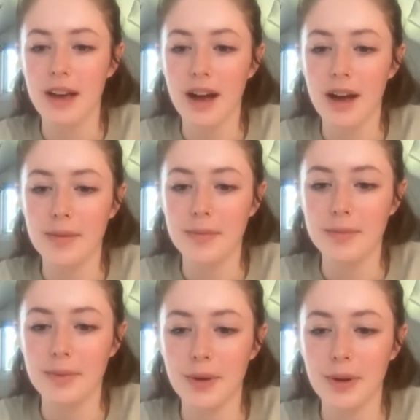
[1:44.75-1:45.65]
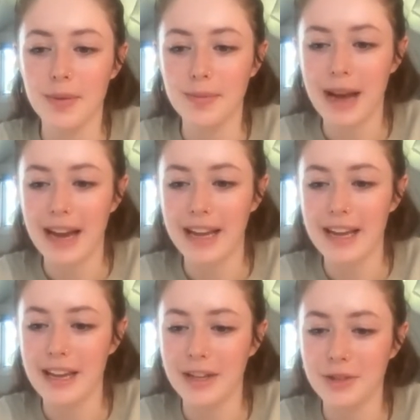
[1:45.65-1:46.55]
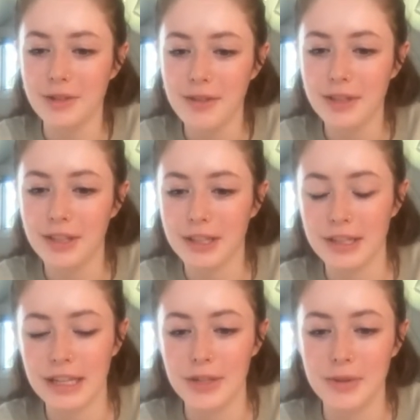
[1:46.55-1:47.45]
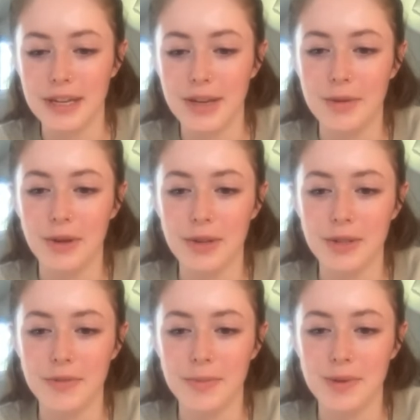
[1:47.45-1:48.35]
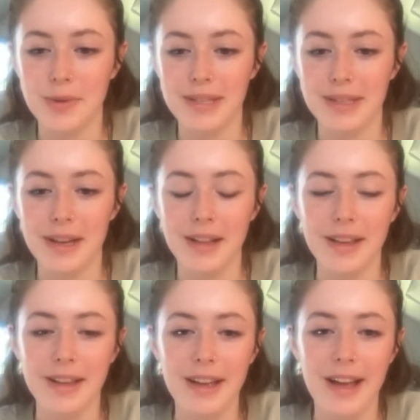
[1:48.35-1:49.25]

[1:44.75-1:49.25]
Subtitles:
or Maggie and Trevor, it looks like, joining, who are also from USL.